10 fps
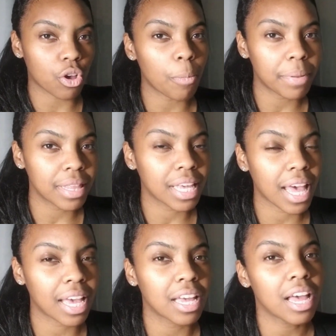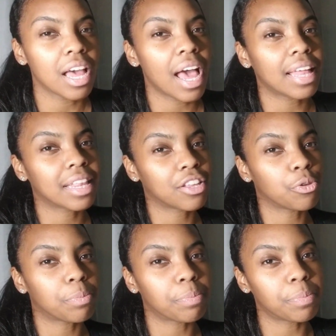open the keg and then
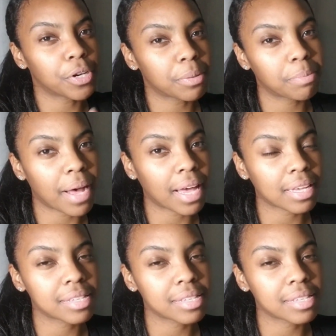you put back